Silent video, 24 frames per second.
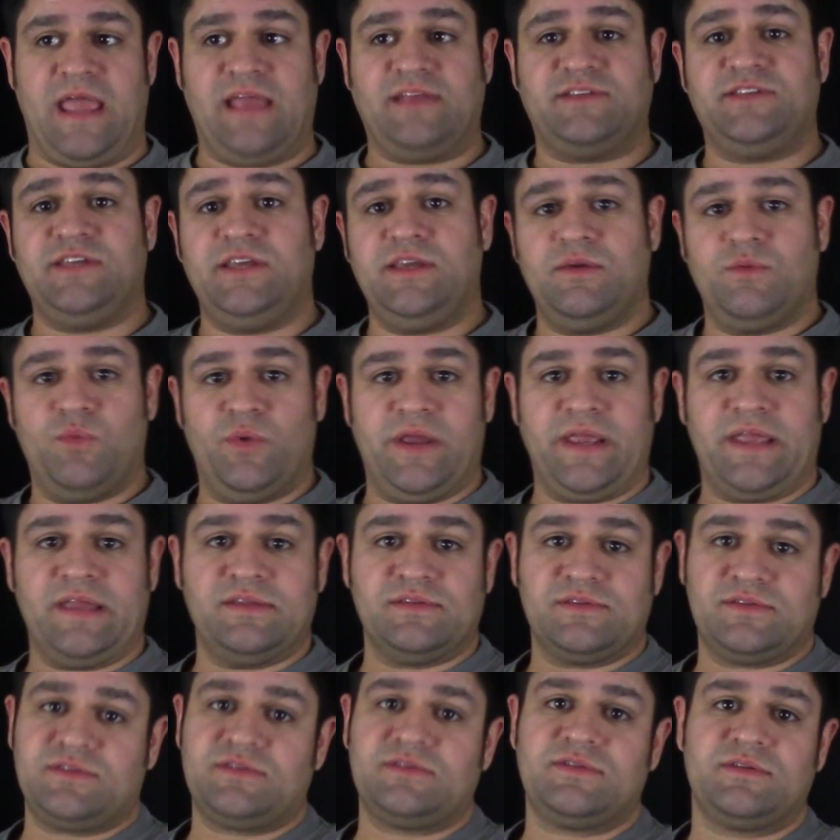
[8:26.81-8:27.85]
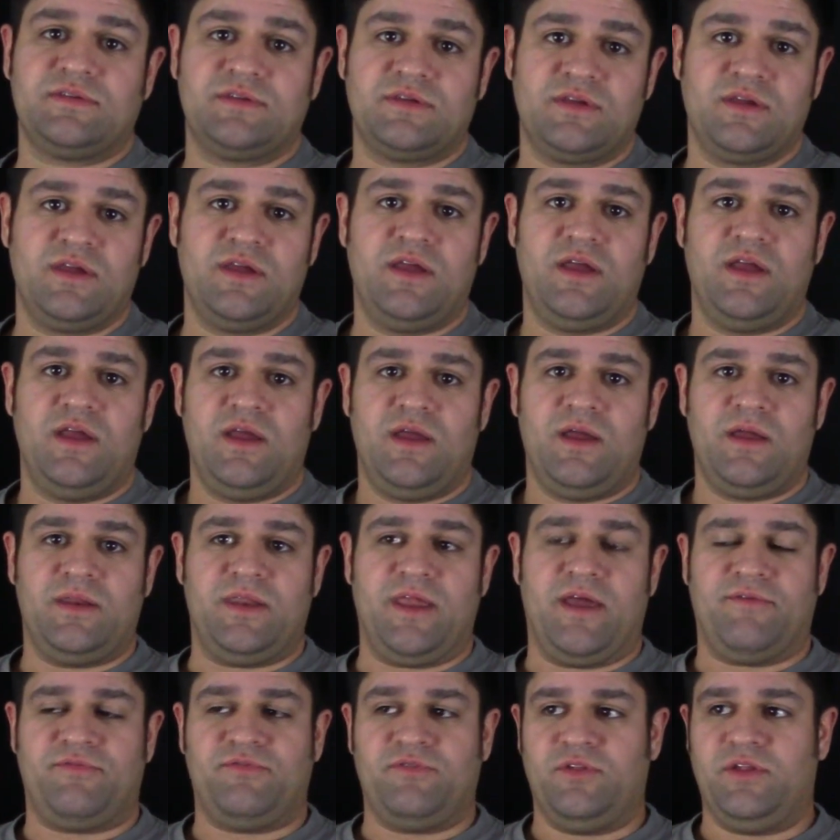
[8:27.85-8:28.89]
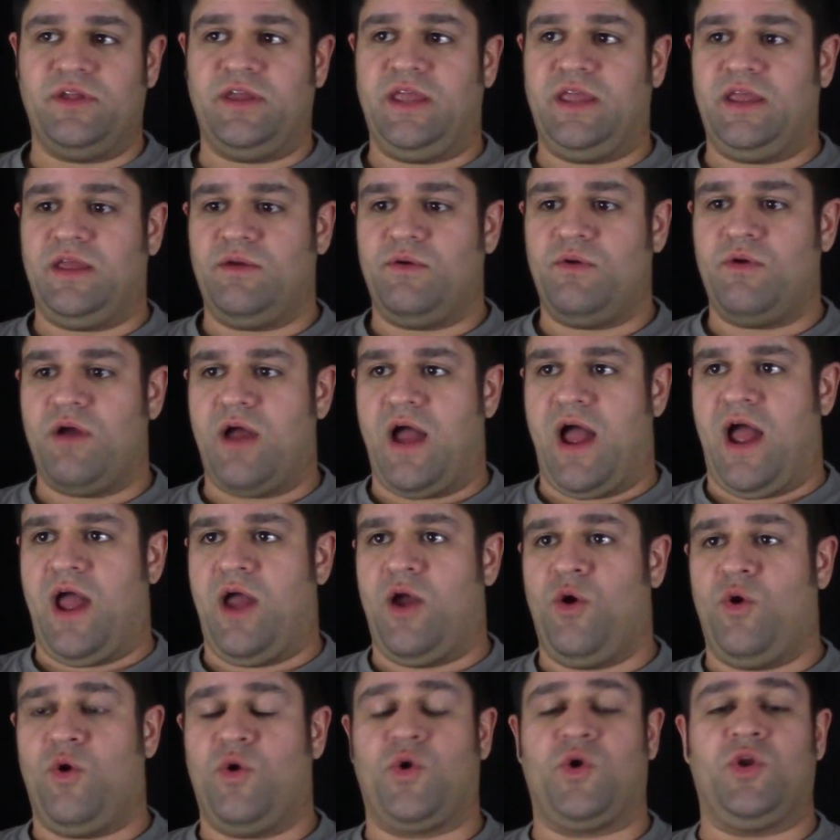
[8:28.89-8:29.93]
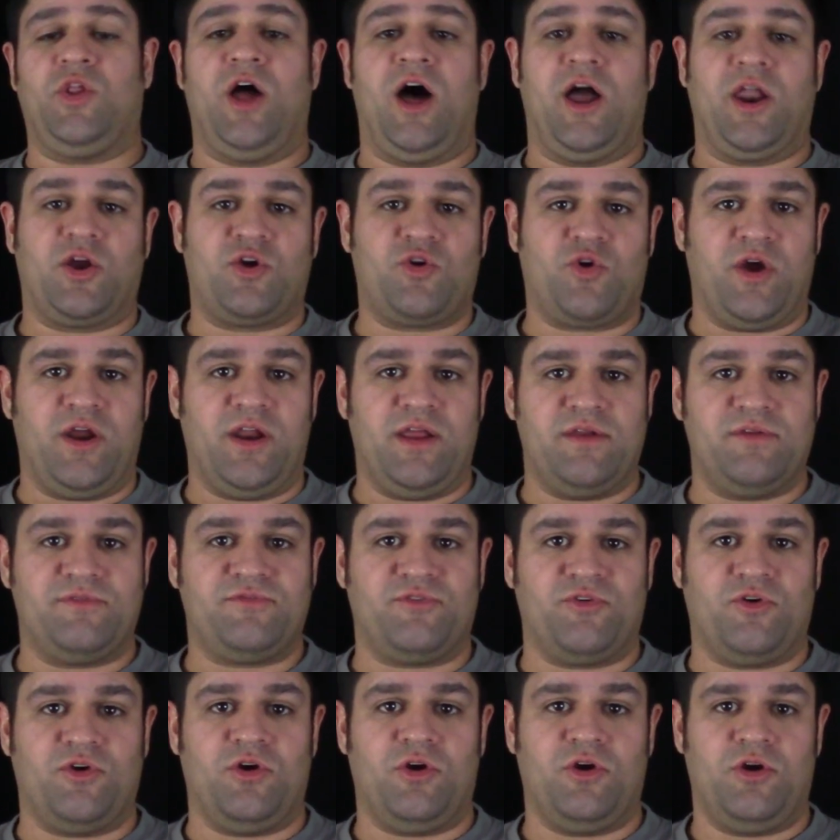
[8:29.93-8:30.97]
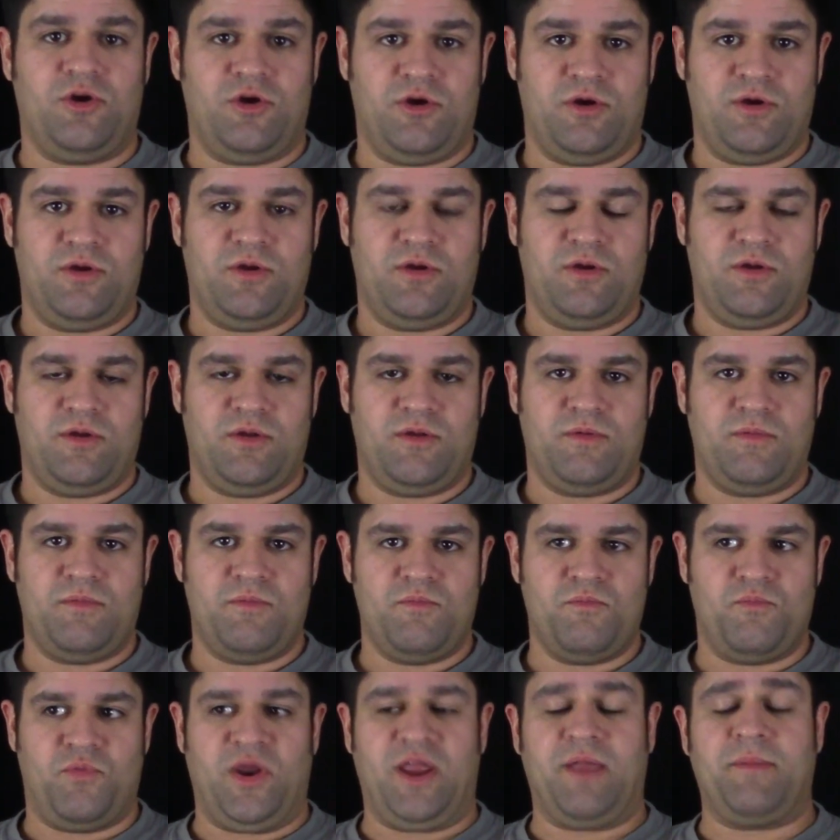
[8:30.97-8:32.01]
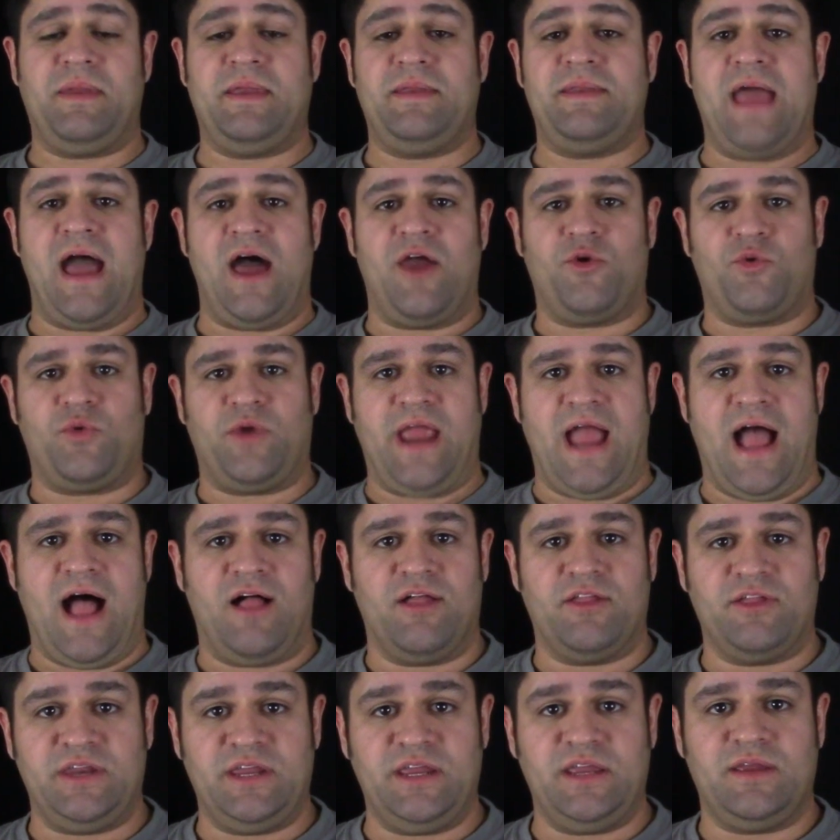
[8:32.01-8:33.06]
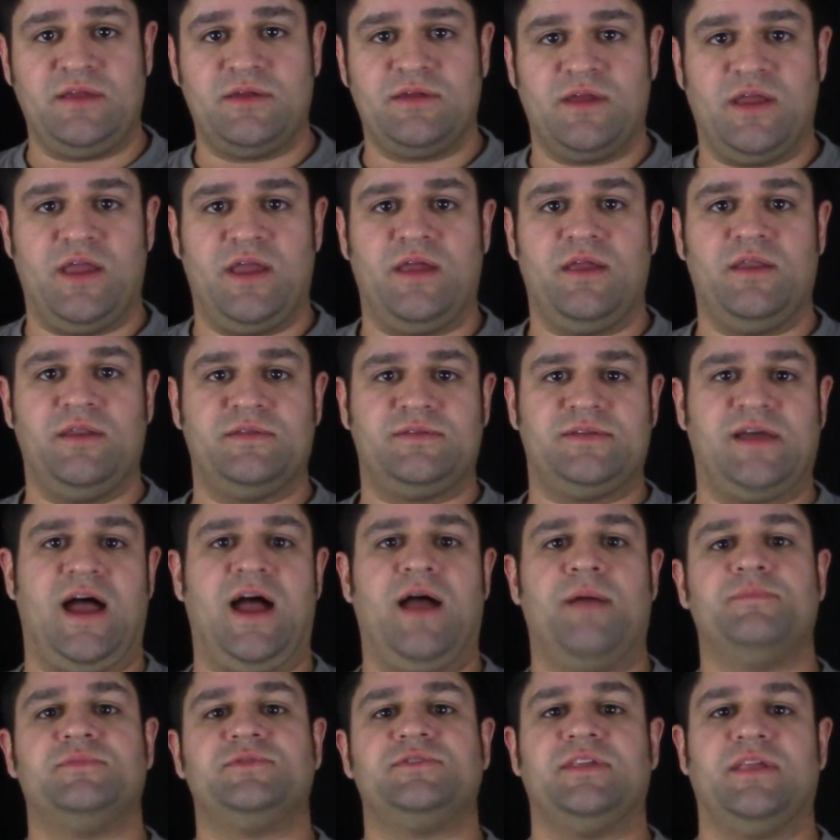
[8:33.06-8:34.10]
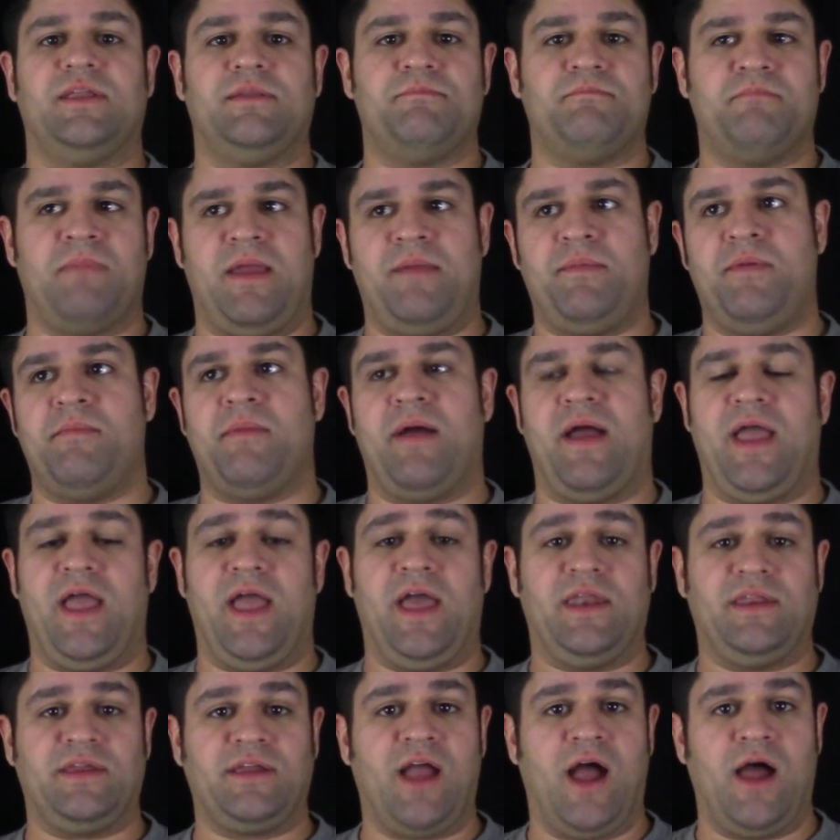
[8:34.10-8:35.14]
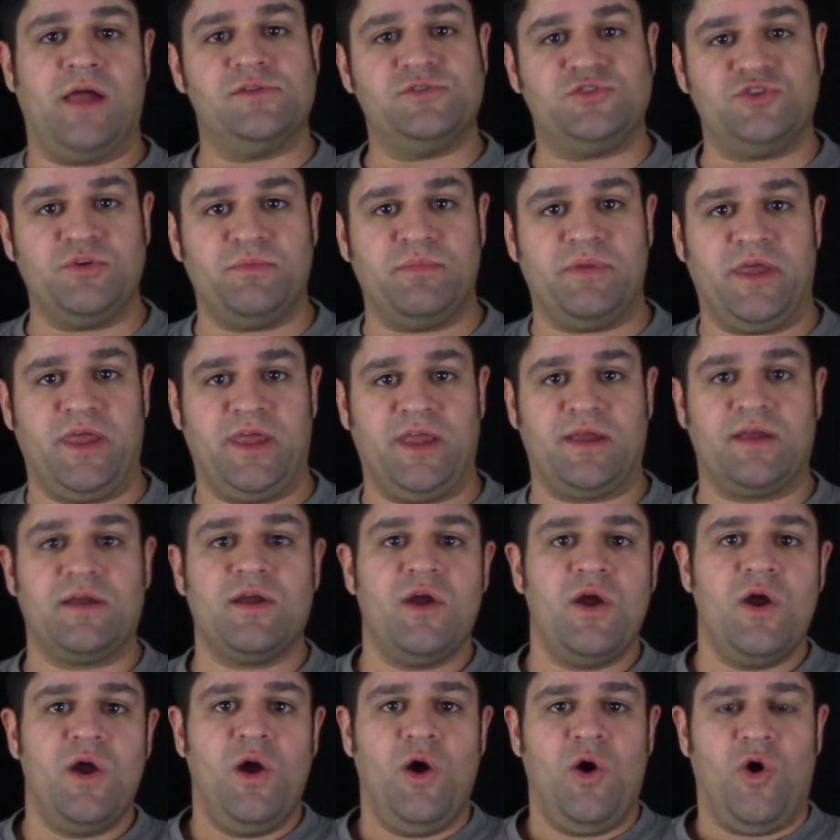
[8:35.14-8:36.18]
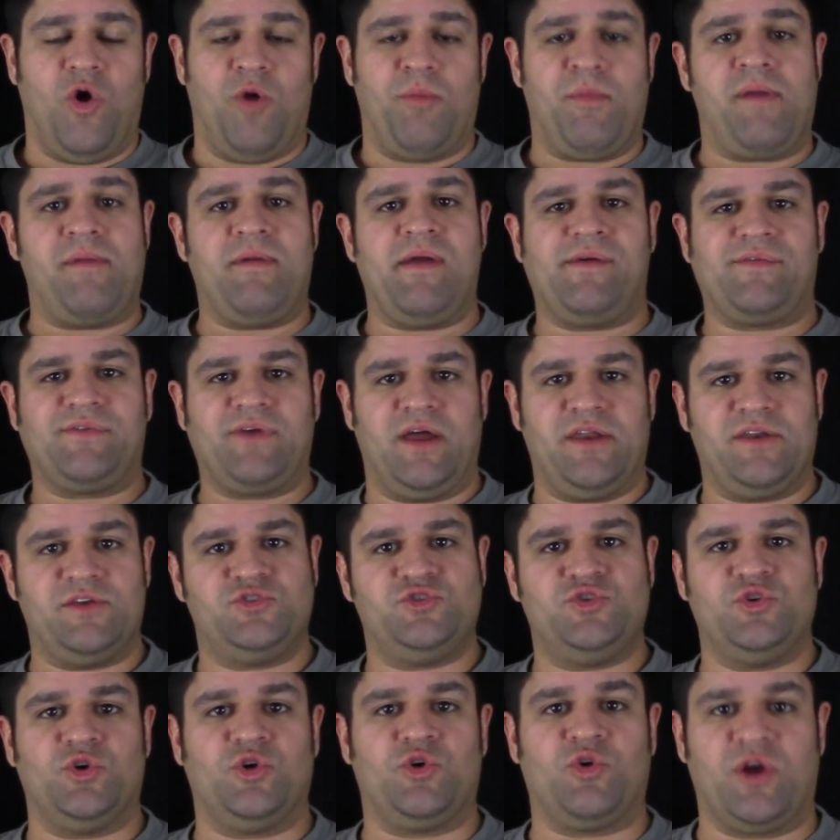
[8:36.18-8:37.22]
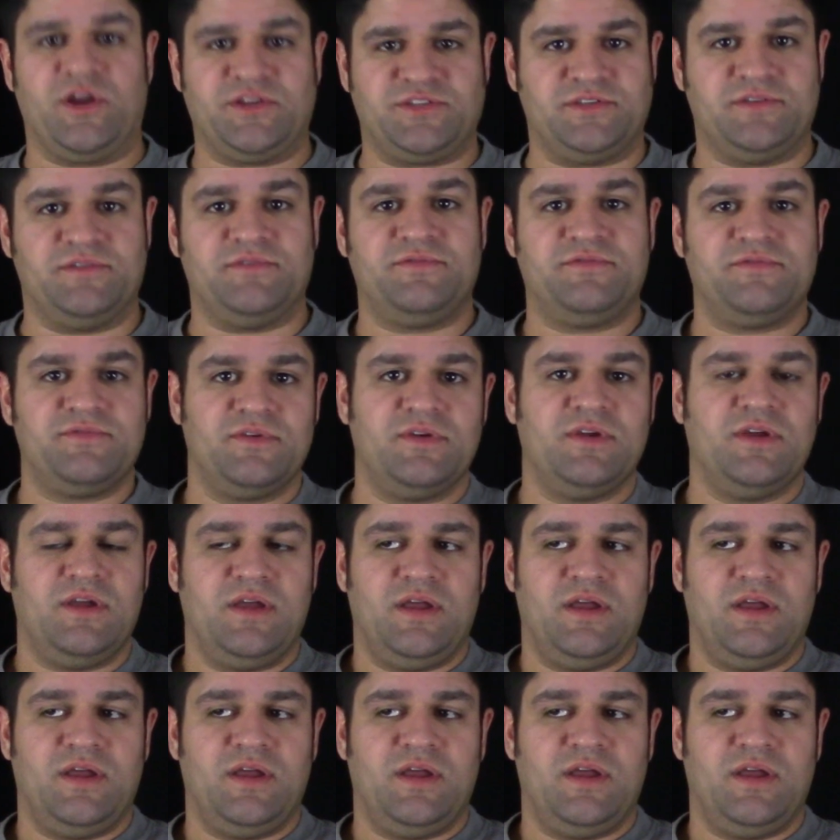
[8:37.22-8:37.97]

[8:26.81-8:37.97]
Casey Wiggins. Definitely, I owe her a lot of credit for bringing me down to reality and times that maybe my head had gotten too big, or maybe I've gotten too aggressive.